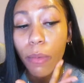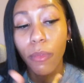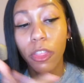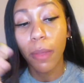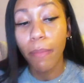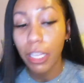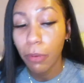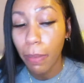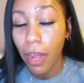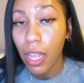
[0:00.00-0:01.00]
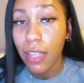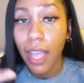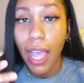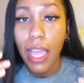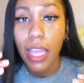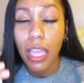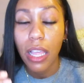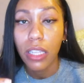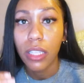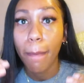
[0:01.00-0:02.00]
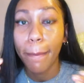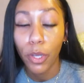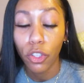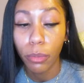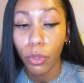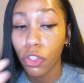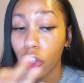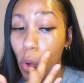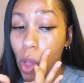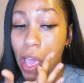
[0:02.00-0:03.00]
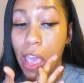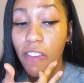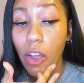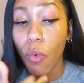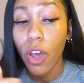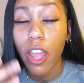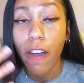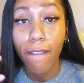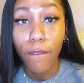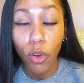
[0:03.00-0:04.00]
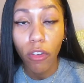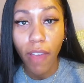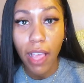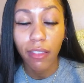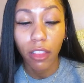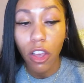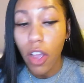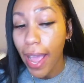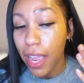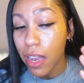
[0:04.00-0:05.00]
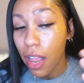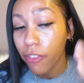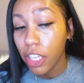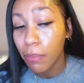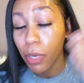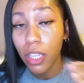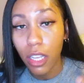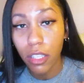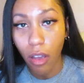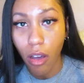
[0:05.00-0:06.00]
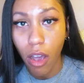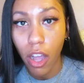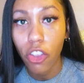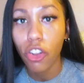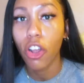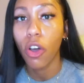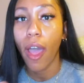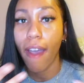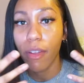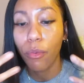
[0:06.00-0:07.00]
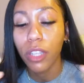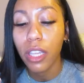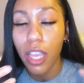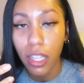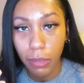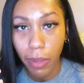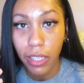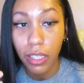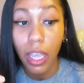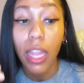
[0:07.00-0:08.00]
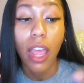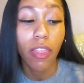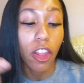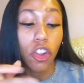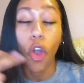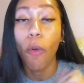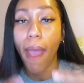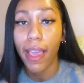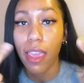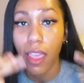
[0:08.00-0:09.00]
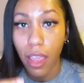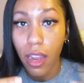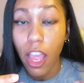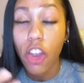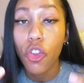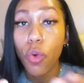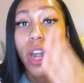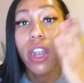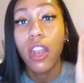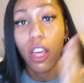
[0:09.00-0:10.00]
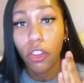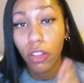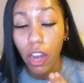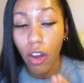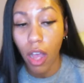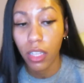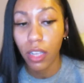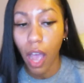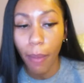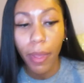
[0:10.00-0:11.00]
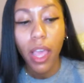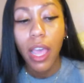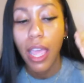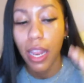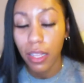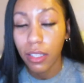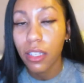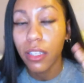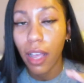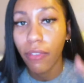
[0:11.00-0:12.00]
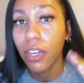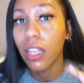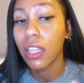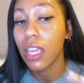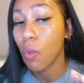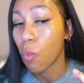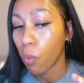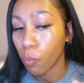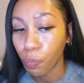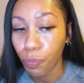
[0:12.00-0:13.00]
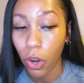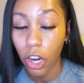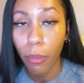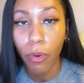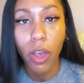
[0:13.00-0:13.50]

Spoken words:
The best part about it is that it is buildable. So if I wanted a full face look, I can definitely put this on, you know, have it really get into my skin, and then go back in and do another layer on top, and it's definitely workable.